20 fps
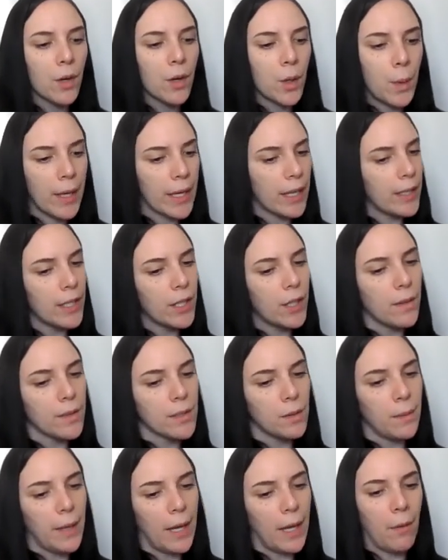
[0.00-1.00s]
quickly goes
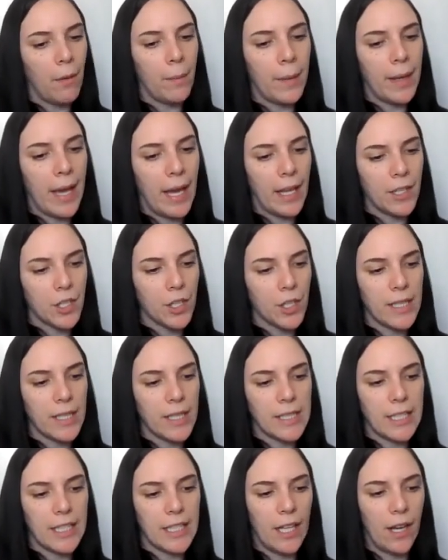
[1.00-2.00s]
away when we enter the
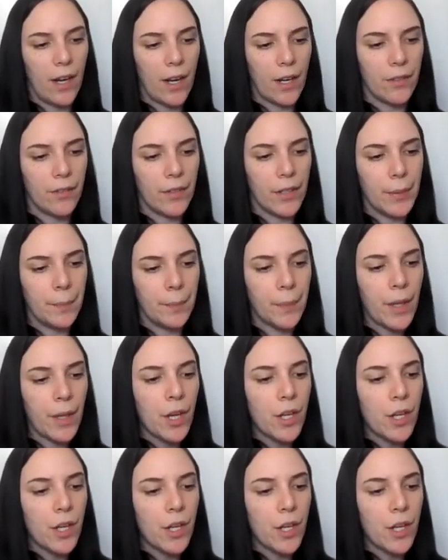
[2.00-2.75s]
sea otter room.